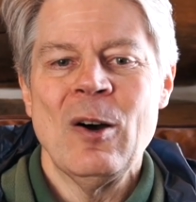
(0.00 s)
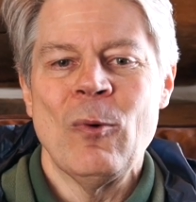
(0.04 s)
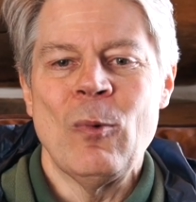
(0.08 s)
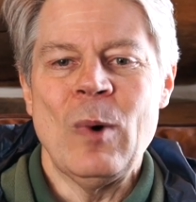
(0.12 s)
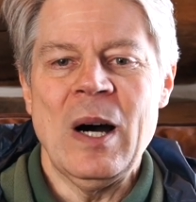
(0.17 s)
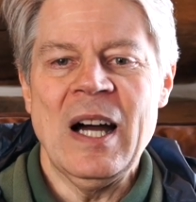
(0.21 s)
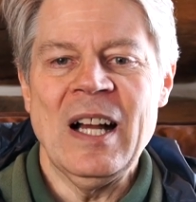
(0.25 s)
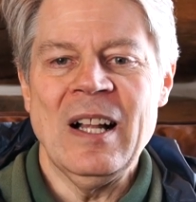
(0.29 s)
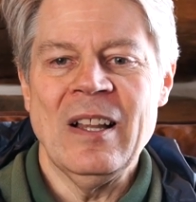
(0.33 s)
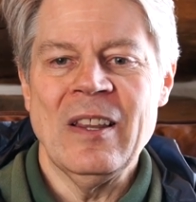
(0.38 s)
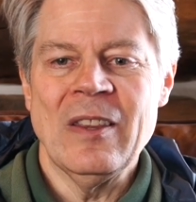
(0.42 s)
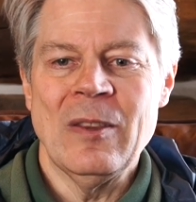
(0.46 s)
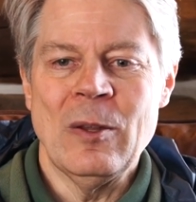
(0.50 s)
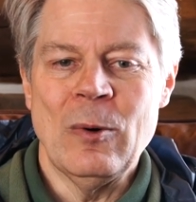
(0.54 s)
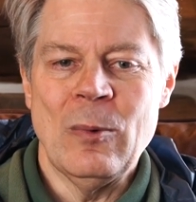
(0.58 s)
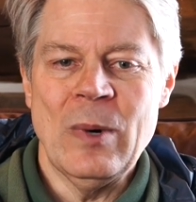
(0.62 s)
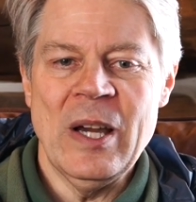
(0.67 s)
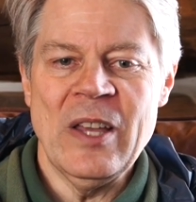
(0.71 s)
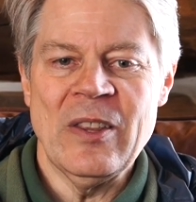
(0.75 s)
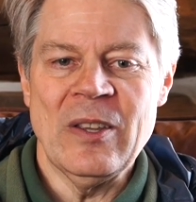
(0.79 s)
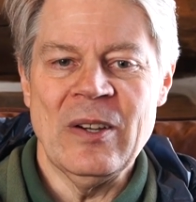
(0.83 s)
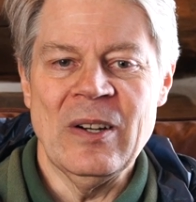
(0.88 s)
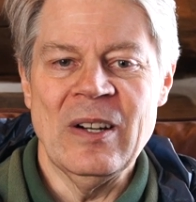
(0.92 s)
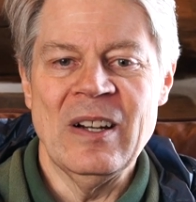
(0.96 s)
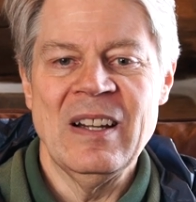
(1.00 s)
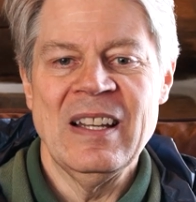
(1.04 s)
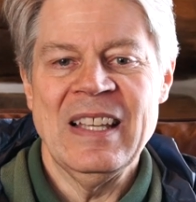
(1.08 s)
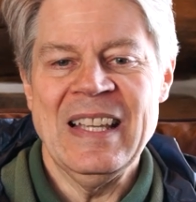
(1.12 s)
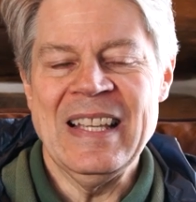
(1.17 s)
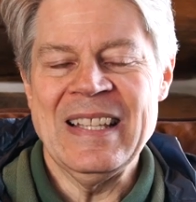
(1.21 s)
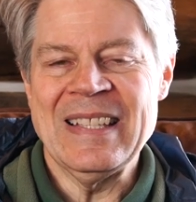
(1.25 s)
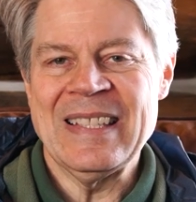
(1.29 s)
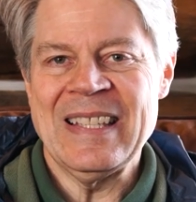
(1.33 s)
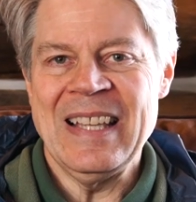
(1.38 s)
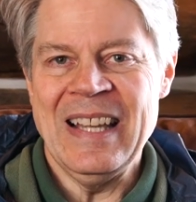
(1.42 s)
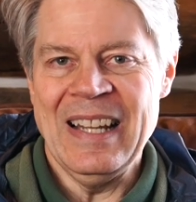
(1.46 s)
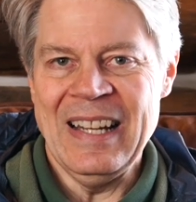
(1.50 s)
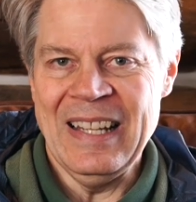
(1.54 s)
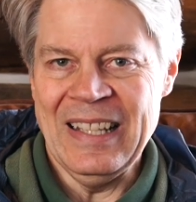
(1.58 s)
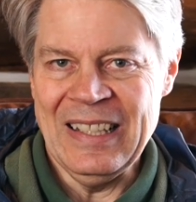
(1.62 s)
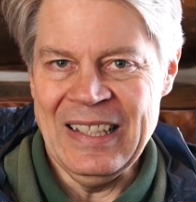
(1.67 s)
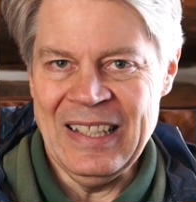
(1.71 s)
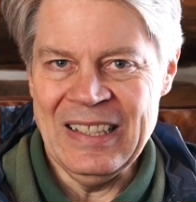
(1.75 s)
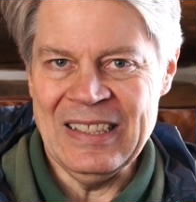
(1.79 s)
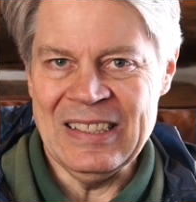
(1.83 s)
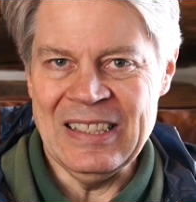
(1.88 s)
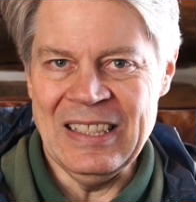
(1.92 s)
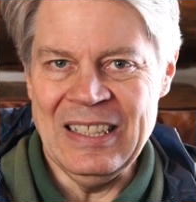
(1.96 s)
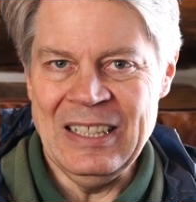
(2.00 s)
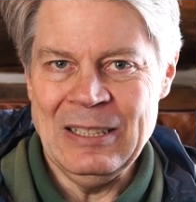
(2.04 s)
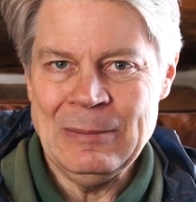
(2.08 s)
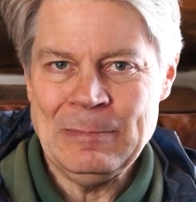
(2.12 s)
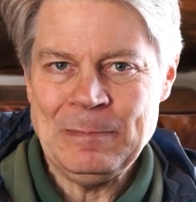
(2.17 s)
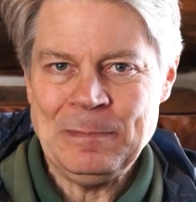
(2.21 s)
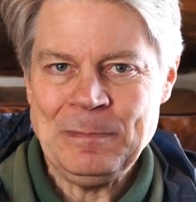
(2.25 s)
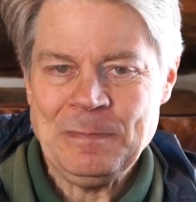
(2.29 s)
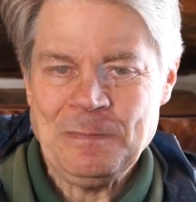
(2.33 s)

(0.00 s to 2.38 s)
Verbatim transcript: while the weather is getting ugly.